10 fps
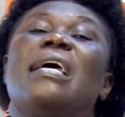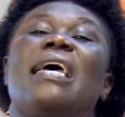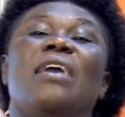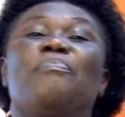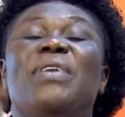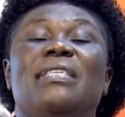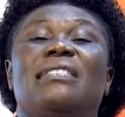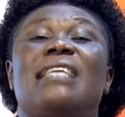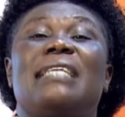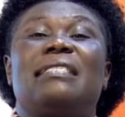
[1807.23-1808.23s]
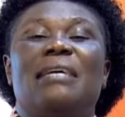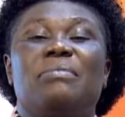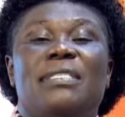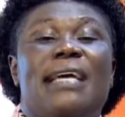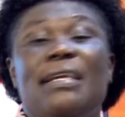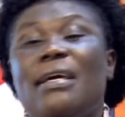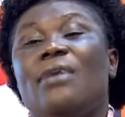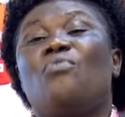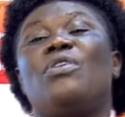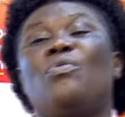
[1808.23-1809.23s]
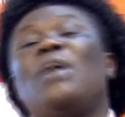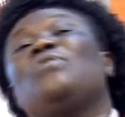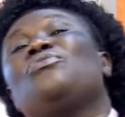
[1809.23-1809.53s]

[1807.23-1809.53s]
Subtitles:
MPs that time said, we want to